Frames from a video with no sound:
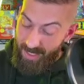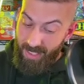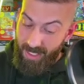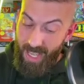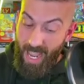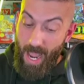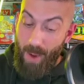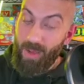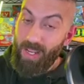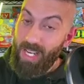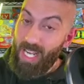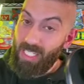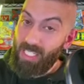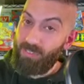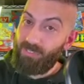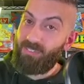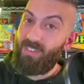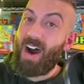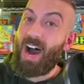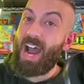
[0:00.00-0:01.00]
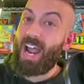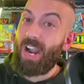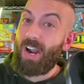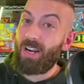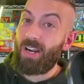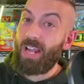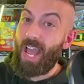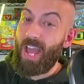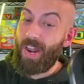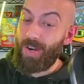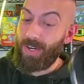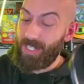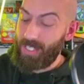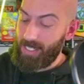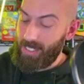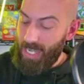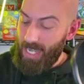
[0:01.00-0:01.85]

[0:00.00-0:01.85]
And we got the Fire Energy.